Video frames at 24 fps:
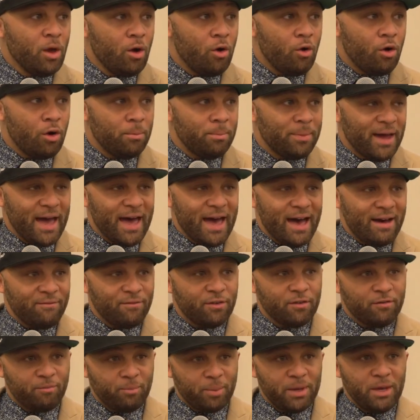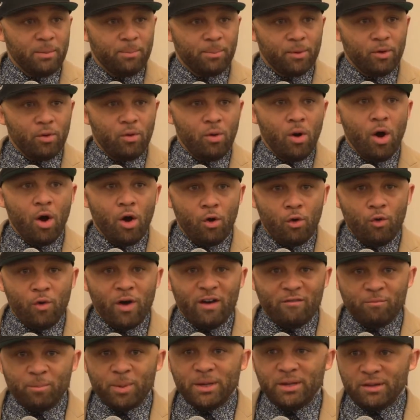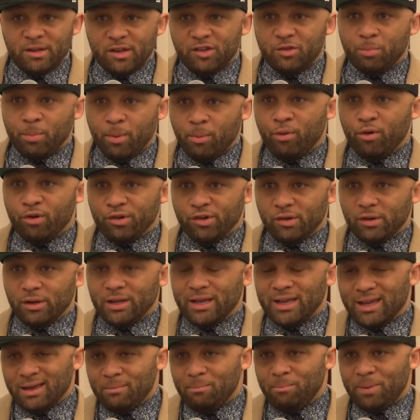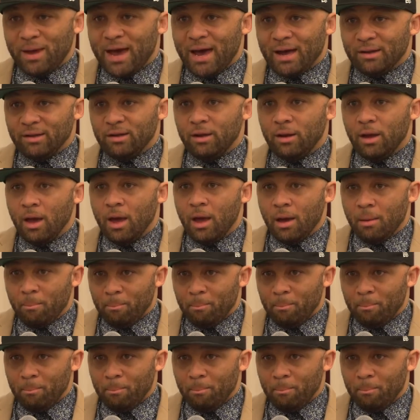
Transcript: on behalf of people who have been disproportionately impacted